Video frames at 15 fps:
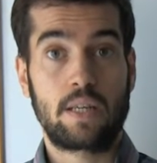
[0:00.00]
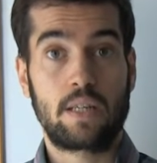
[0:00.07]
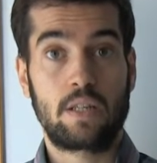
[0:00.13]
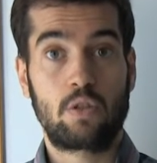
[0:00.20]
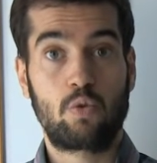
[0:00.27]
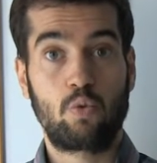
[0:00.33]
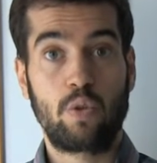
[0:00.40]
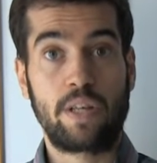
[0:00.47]

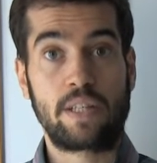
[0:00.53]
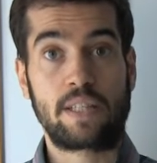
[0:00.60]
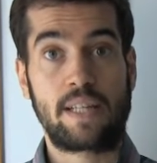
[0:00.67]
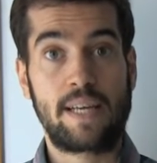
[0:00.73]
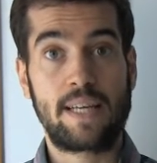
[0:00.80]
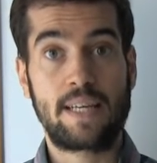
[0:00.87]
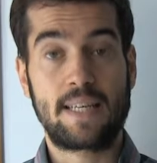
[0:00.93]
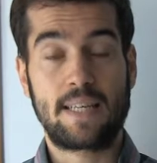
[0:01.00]
Students,
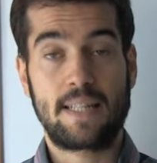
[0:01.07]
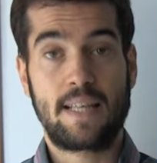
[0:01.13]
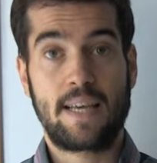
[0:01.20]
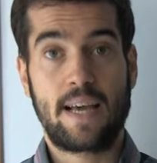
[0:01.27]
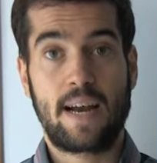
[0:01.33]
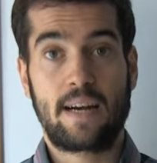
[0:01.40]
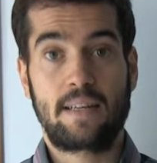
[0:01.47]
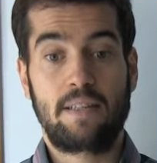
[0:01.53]

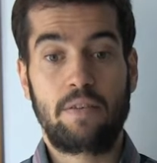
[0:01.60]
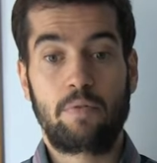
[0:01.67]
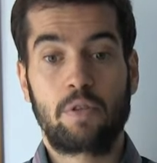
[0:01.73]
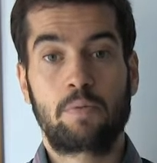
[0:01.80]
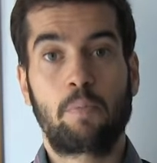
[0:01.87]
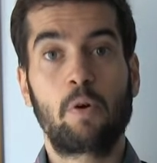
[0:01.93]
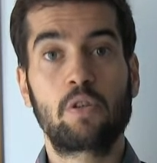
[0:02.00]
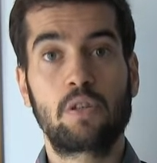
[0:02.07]
they are the
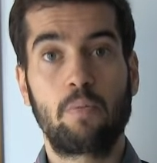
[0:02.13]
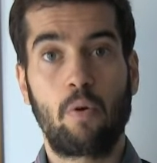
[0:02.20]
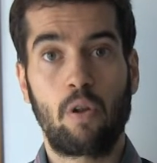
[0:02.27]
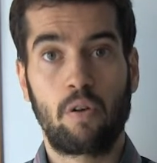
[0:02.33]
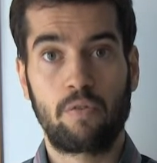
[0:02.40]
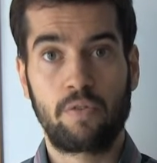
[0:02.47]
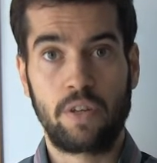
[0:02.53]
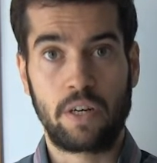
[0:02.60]
responsible
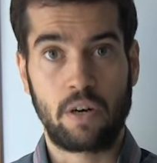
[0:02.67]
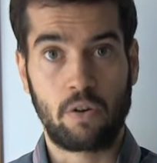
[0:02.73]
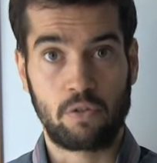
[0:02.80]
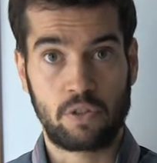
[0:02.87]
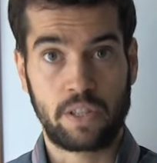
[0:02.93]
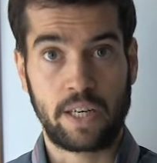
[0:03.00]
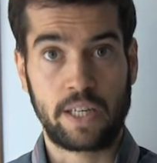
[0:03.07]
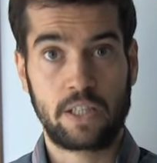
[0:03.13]
of their own
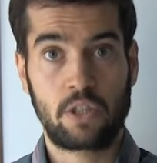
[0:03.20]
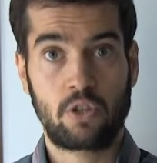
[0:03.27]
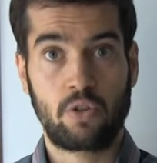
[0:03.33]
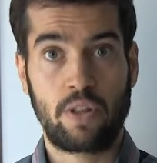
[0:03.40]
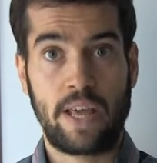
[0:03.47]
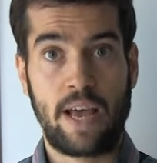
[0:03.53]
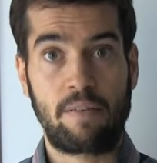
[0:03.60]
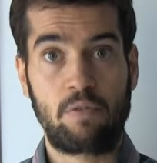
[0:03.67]
search, so
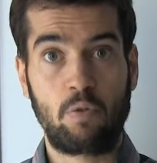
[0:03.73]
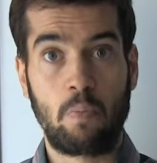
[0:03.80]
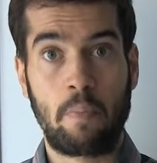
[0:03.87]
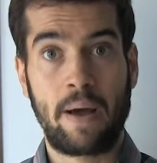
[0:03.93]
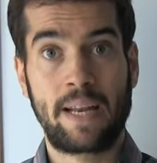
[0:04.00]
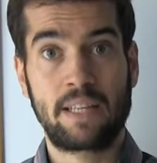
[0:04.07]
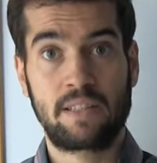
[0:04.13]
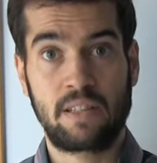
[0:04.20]
they have to
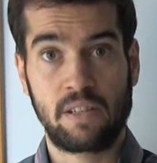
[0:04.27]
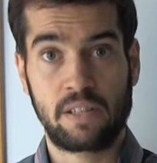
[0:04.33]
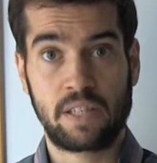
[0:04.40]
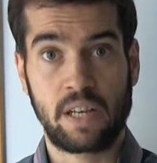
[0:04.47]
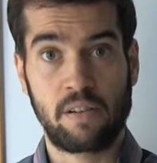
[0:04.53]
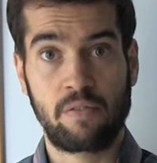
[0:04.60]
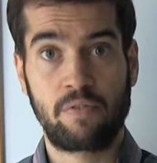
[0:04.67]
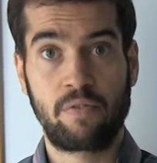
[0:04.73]
manage
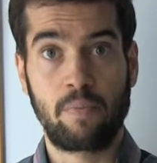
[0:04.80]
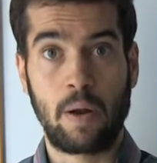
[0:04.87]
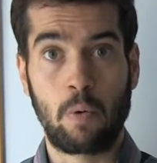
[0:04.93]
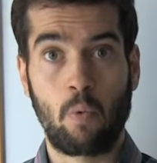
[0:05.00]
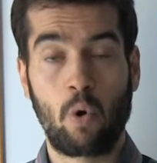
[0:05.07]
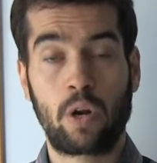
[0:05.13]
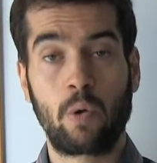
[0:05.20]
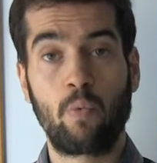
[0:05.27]
themselves by
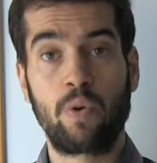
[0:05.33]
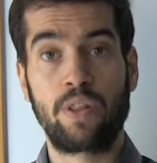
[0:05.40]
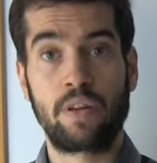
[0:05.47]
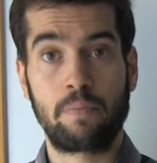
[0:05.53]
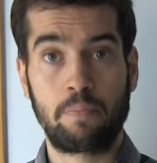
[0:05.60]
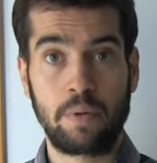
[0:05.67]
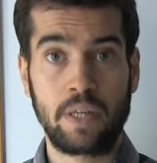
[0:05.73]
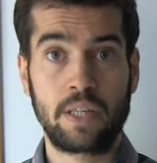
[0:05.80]
working with their
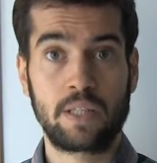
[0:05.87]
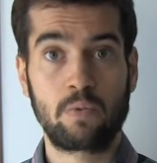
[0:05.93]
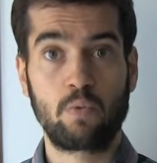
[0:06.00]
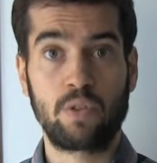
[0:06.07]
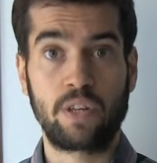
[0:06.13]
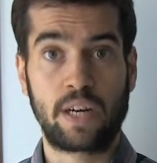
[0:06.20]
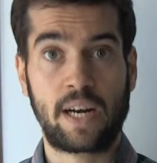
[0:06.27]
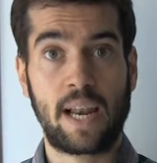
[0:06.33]
peer, with
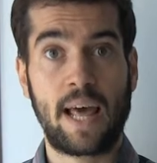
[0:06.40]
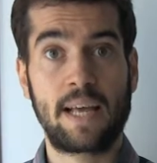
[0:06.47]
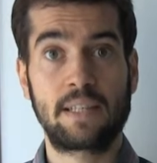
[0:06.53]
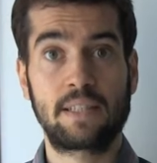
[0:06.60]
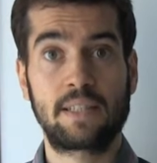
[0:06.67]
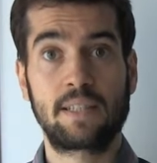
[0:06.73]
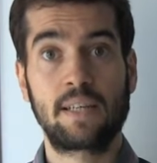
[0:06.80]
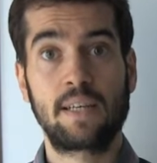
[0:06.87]
their
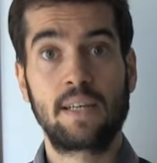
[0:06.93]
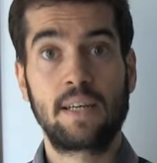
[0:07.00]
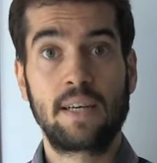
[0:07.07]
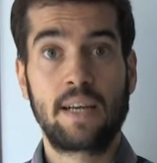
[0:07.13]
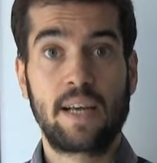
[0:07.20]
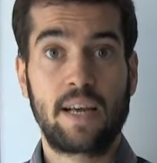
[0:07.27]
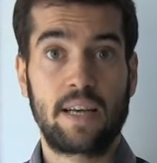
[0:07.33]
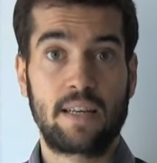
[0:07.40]
class,
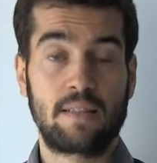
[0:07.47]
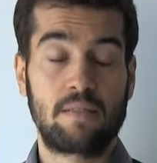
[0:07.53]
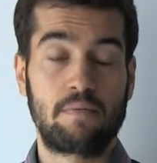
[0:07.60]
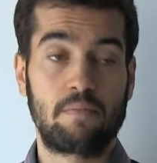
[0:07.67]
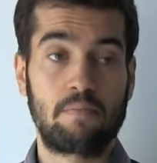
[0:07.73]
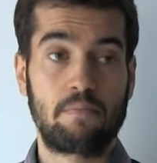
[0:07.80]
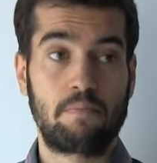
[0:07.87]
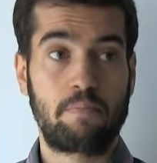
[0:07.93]

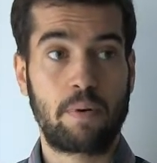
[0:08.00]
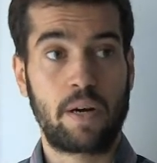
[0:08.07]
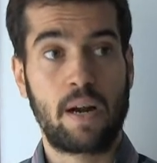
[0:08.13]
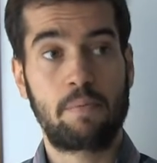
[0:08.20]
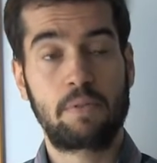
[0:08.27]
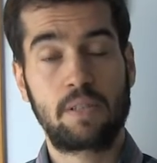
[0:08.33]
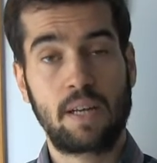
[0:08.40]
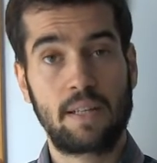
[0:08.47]
and
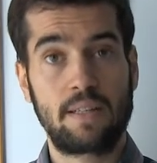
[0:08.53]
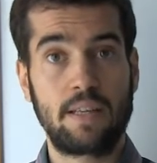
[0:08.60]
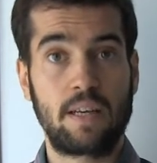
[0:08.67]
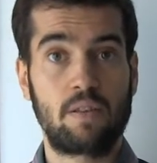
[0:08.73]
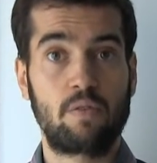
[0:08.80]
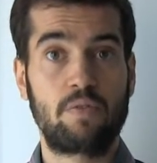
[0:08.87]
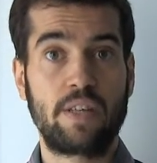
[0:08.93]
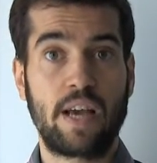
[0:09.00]
perhaps at the
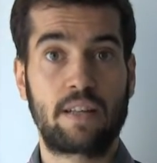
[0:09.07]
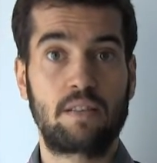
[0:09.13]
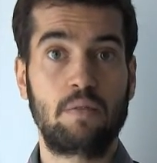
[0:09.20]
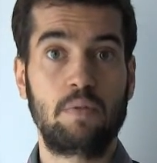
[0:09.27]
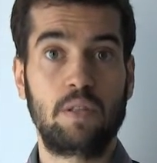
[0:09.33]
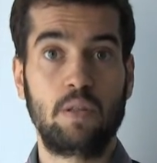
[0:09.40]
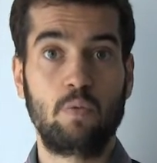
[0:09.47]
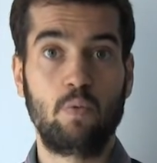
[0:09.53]
end of the
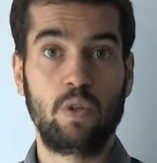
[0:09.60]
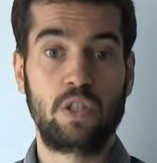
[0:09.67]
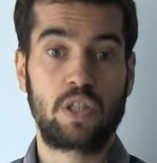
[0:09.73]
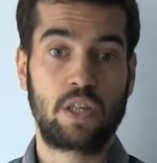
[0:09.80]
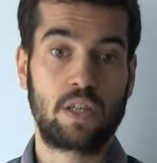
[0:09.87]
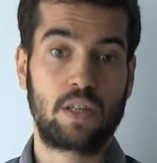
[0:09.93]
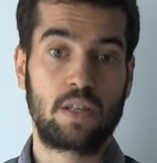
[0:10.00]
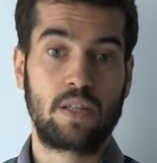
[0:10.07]
activity, which
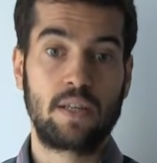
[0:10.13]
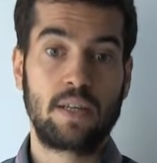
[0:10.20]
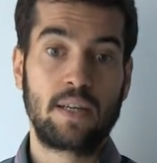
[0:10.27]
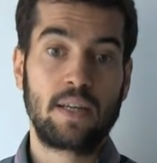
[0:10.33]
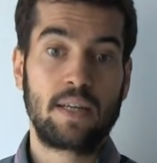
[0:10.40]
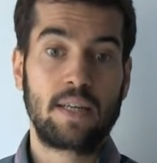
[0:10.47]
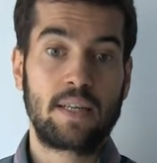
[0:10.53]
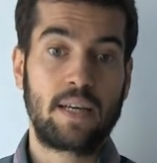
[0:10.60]

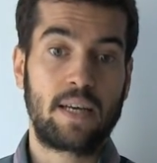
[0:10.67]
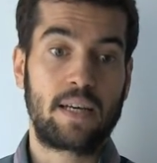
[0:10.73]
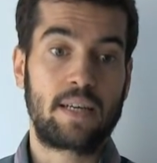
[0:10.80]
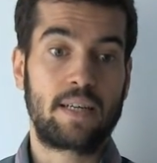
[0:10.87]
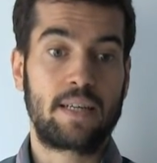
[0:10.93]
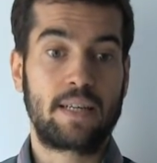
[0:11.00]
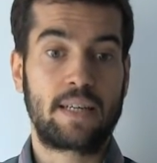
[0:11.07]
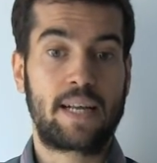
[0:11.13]

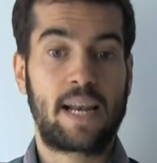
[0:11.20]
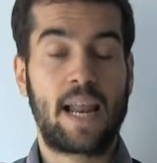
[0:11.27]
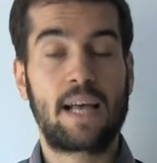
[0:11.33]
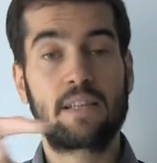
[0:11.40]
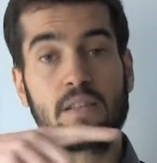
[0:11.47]
class